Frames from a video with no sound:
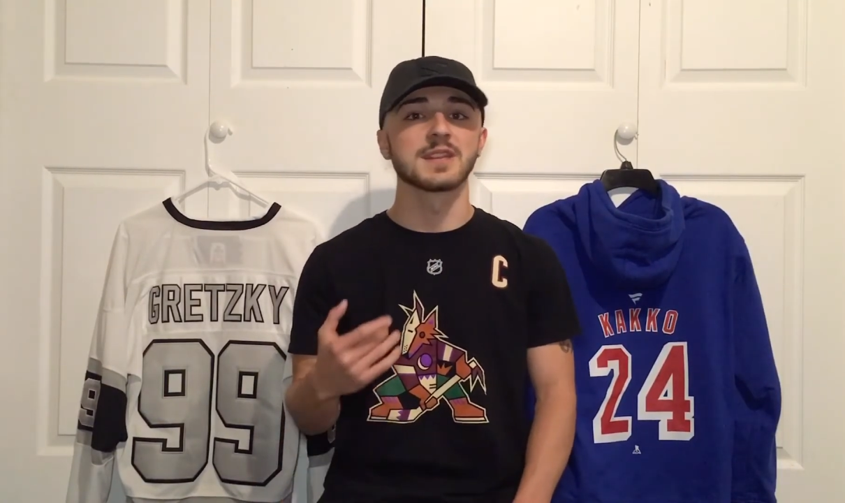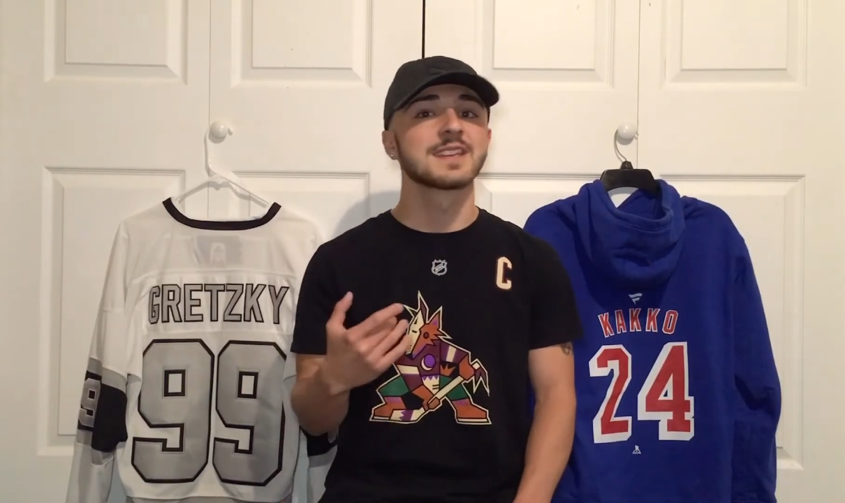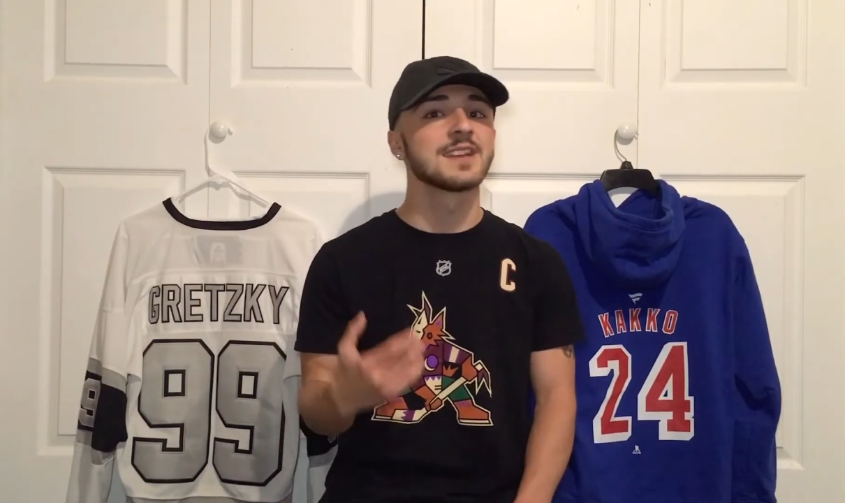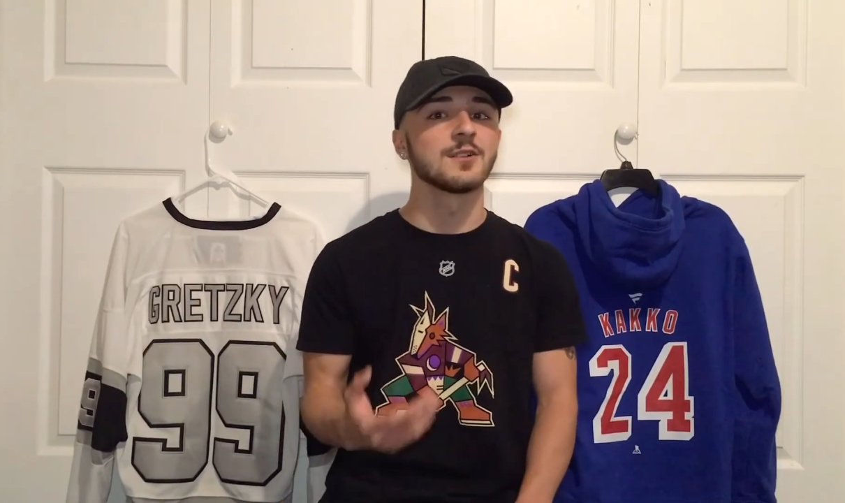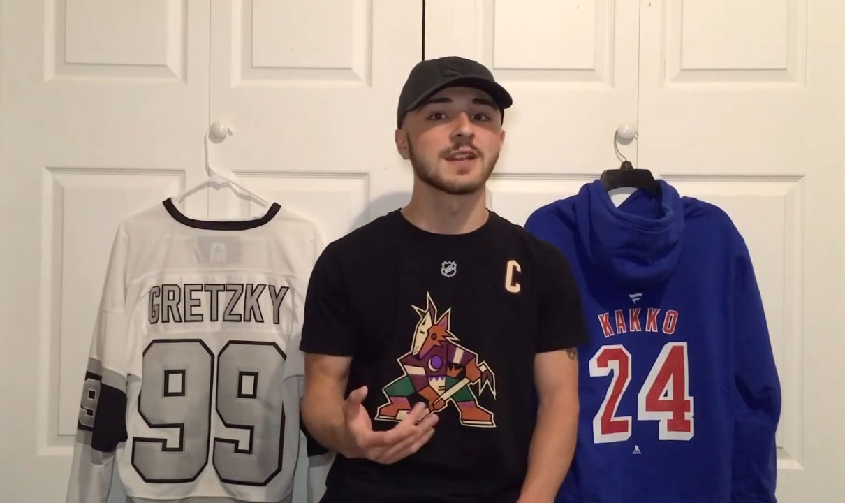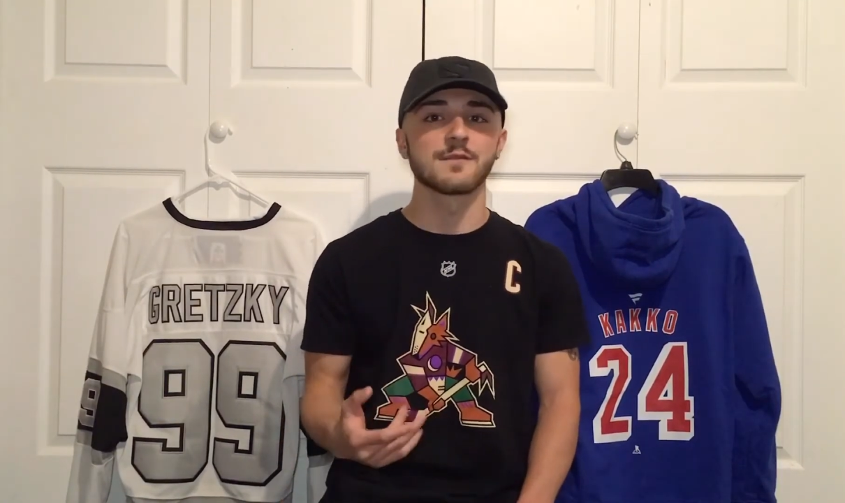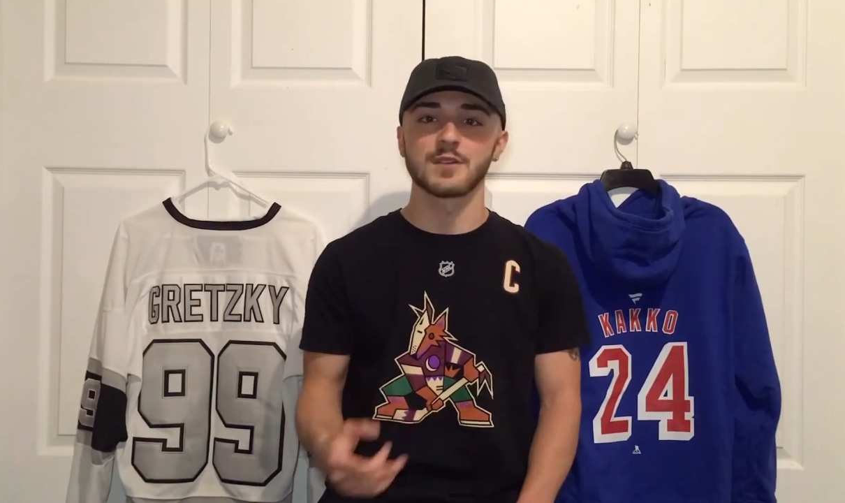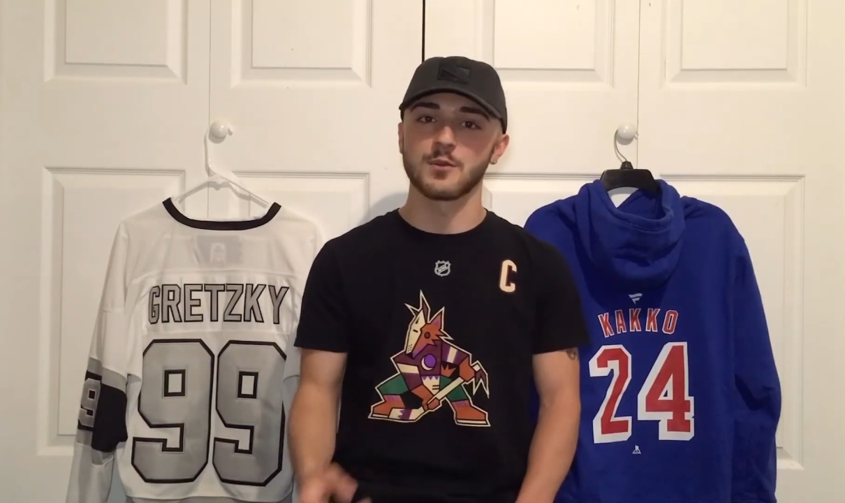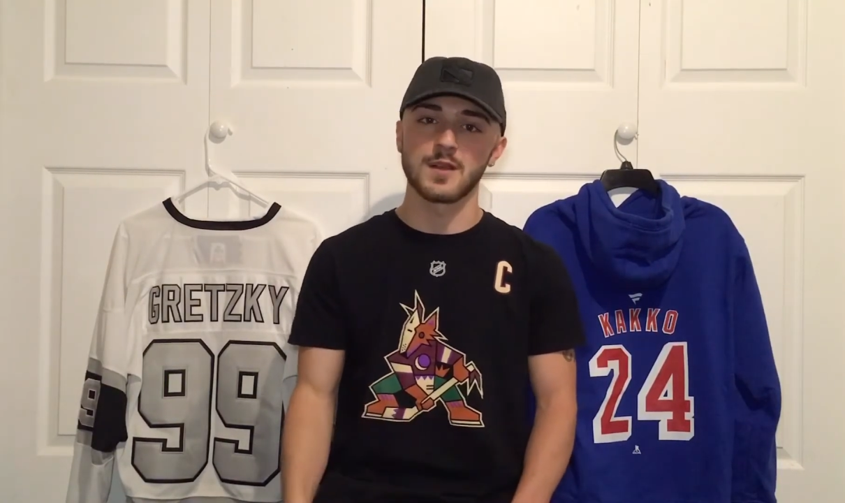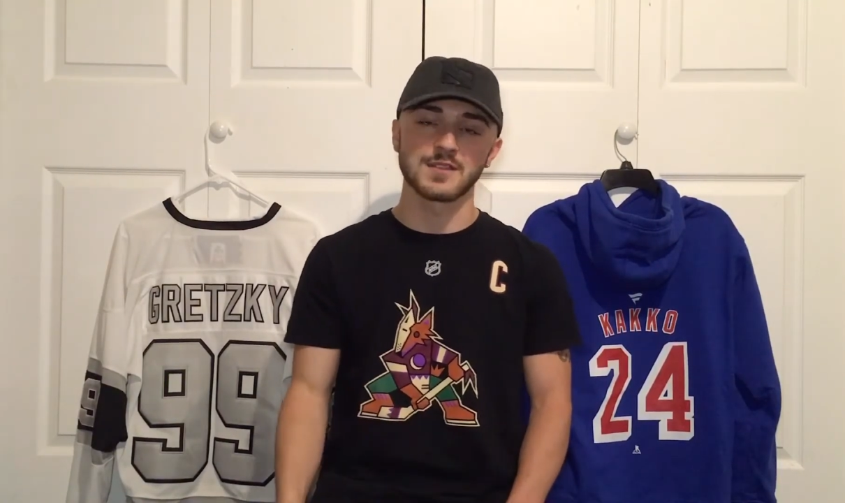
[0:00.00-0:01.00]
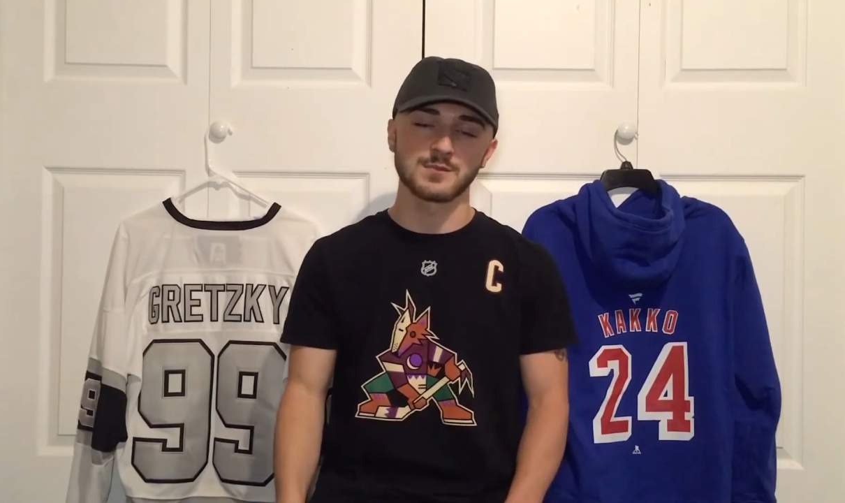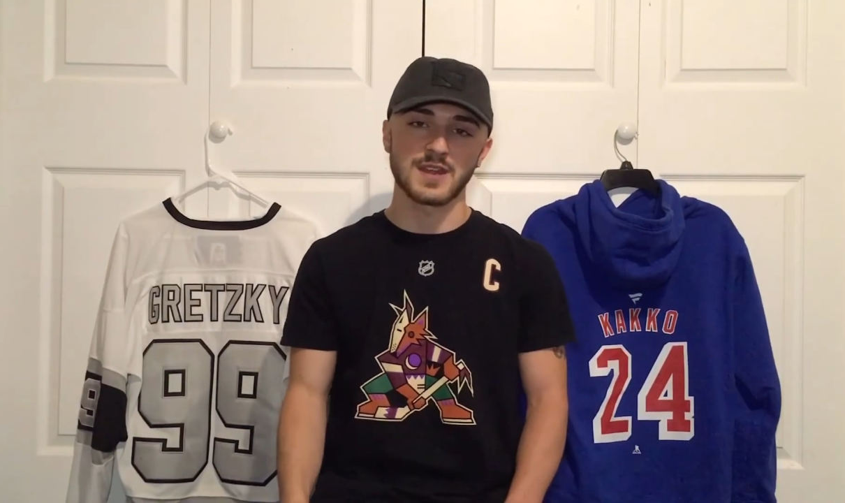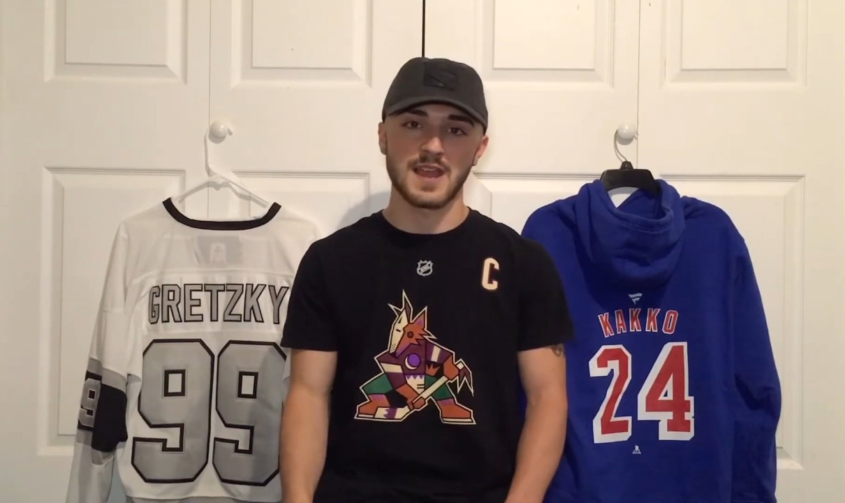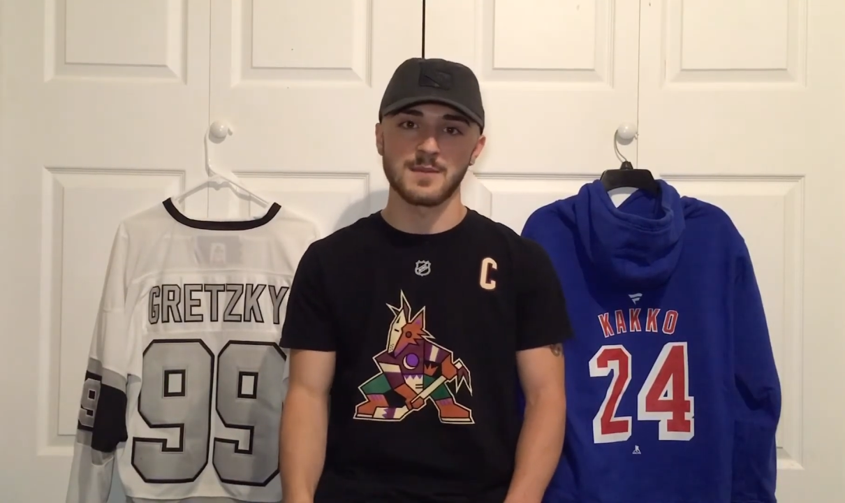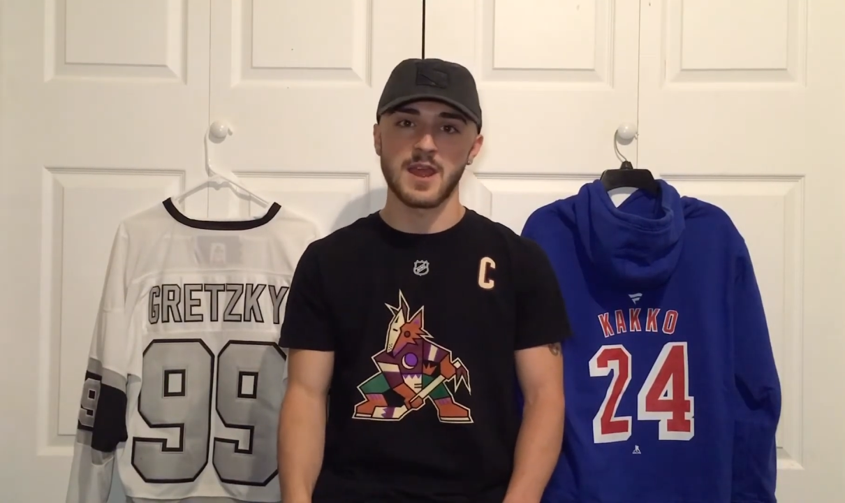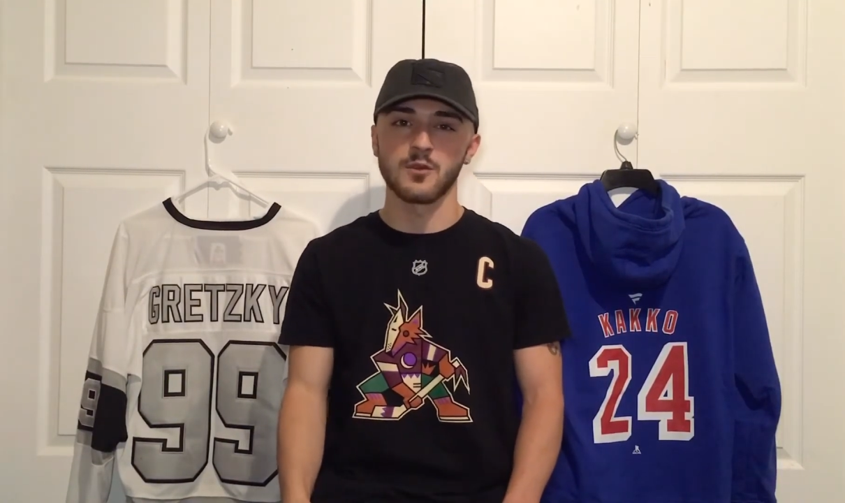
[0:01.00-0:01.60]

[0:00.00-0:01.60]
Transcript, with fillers: killing it for quite some time now,